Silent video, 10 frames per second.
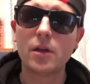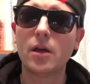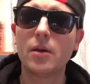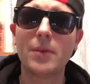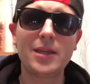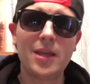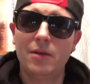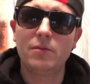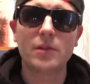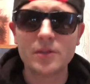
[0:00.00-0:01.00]
I
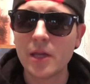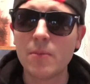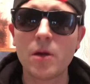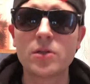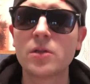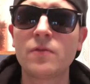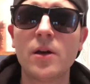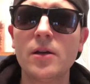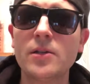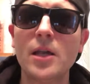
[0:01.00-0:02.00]
can't really say much as
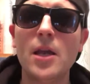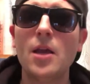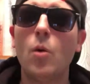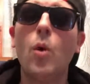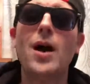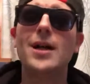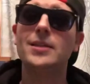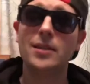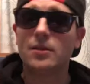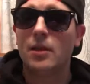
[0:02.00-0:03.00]
far as what I
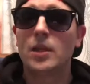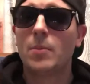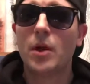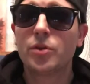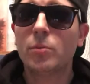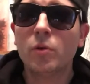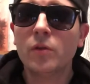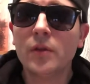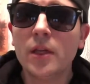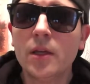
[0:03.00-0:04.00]
didn't like about the
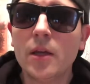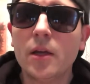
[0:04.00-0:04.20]
movie.